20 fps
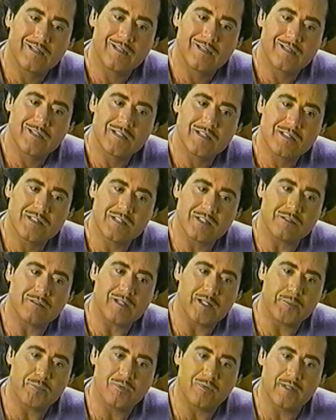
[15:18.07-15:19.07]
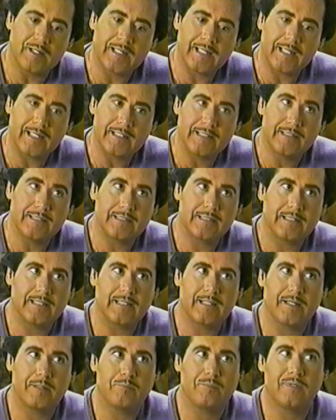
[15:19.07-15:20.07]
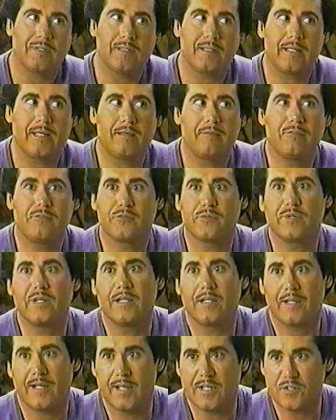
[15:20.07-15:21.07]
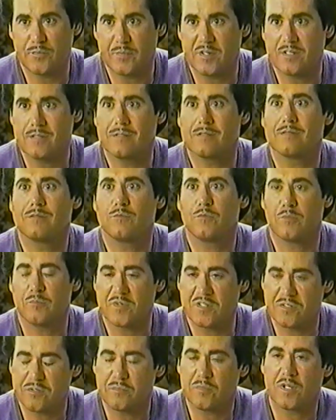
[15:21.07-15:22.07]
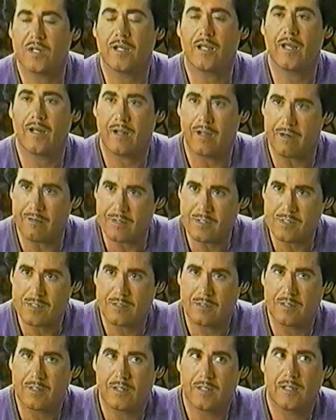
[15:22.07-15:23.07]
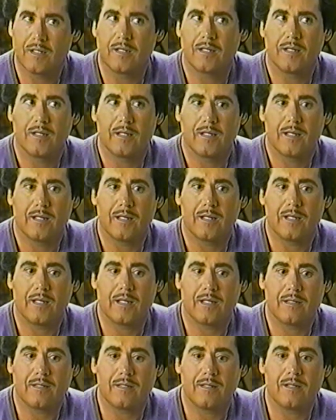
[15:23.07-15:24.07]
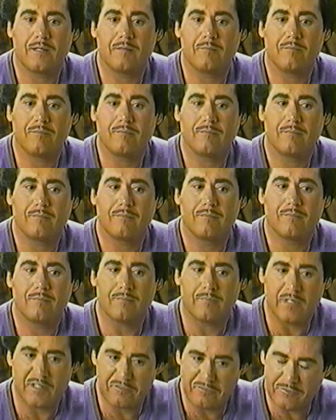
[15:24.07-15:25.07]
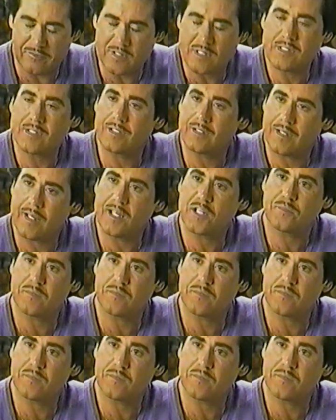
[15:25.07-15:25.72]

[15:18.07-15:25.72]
so I played, I believe, three engagements with Mr. Benny at Harris. And then my first engagement